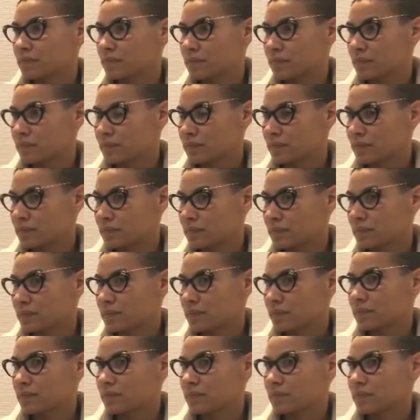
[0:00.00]

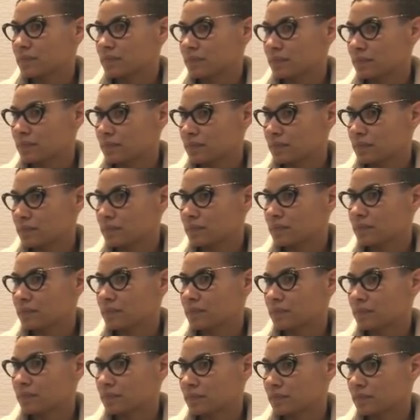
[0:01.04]

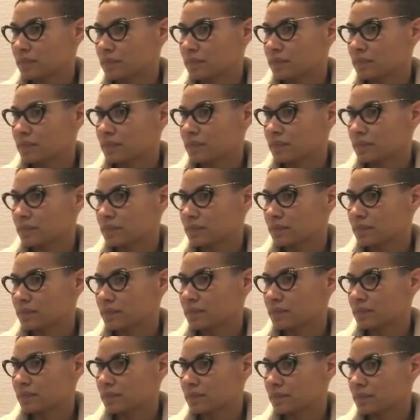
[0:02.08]

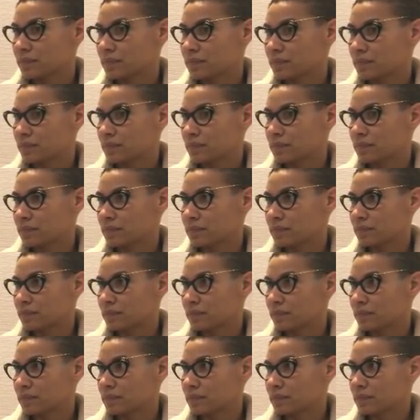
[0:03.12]

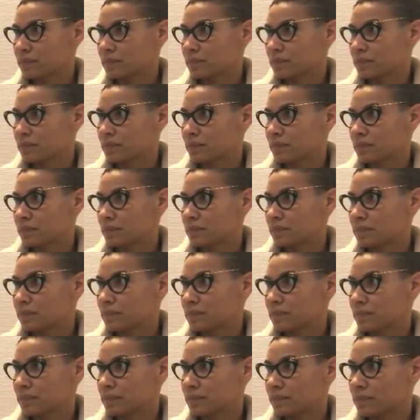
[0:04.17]

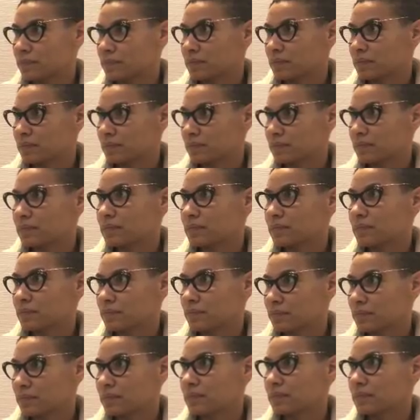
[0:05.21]

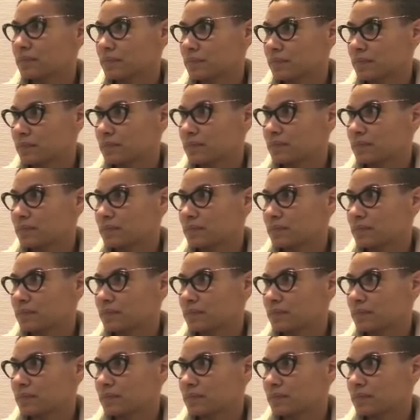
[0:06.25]
No words are spoken by the person on screen.